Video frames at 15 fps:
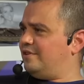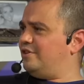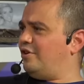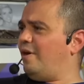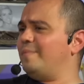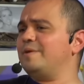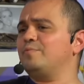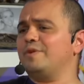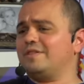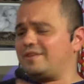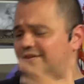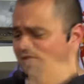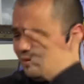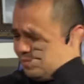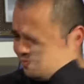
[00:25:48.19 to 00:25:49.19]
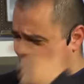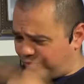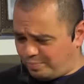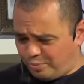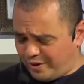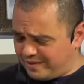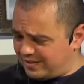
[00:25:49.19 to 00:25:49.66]
You know, I mean, we, the the, the
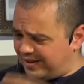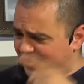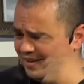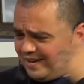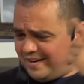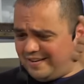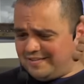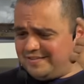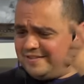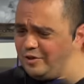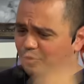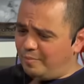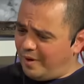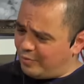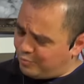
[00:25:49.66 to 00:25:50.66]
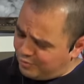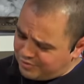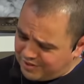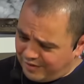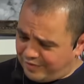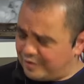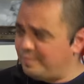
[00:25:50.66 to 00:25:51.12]
pre, uh, Dilma
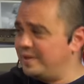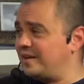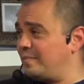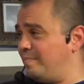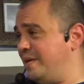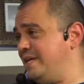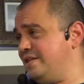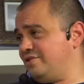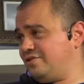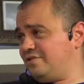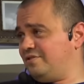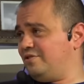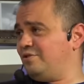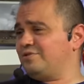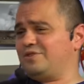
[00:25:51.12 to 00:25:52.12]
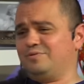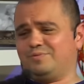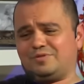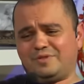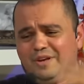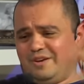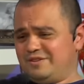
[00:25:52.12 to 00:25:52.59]
Rousseff has been impeached. You know, she
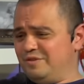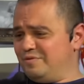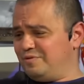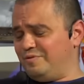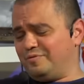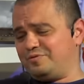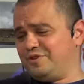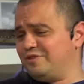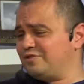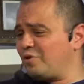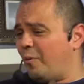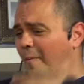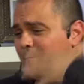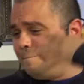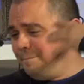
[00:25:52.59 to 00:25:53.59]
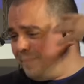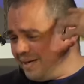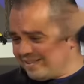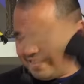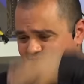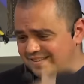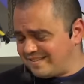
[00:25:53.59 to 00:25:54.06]
was she was she stole
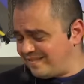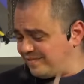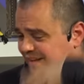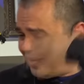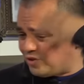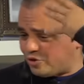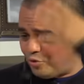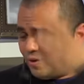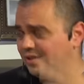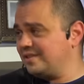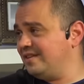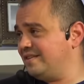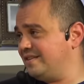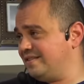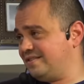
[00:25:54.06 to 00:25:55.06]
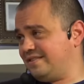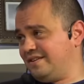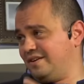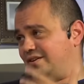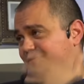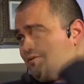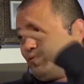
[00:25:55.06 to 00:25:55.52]
billions, if not trillions,
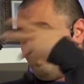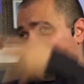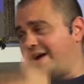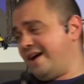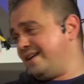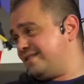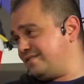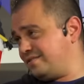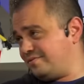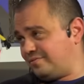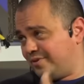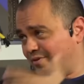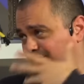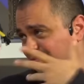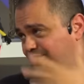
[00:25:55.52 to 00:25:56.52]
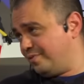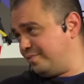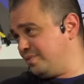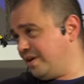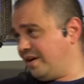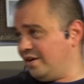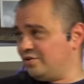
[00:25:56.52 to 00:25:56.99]
of reais from from
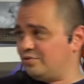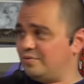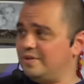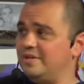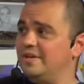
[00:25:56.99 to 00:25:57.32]
right. the country.